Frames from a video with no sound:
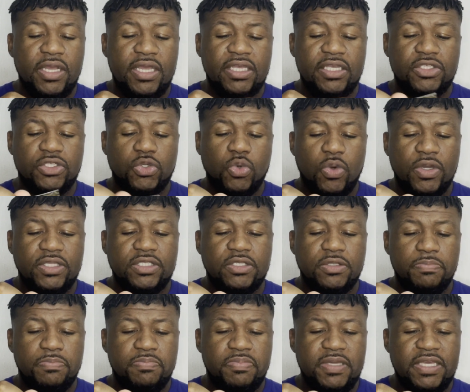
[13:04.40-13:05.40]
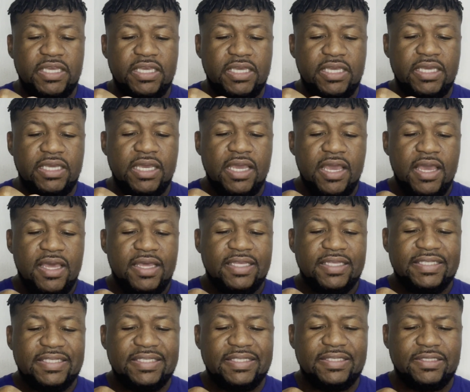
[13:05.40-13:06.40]
is going to be,
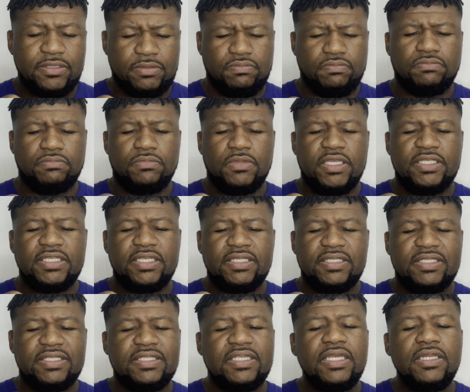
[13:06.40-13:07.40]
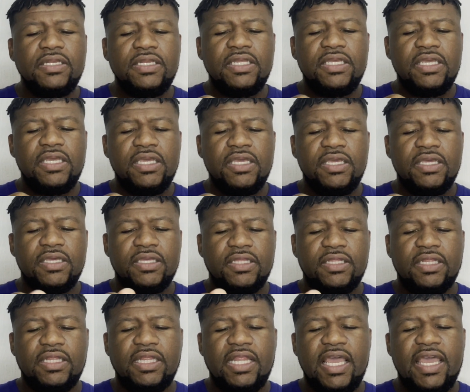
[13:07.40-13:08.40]
is it Sidonie
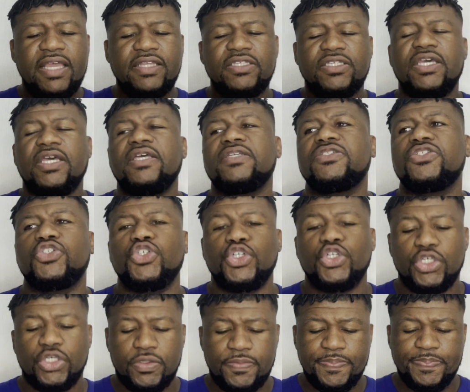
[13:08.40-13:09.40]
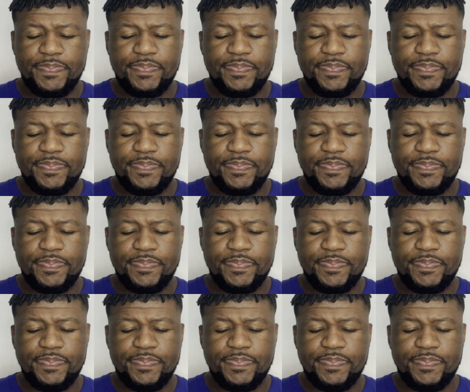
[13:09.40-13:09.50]
Lancesseur?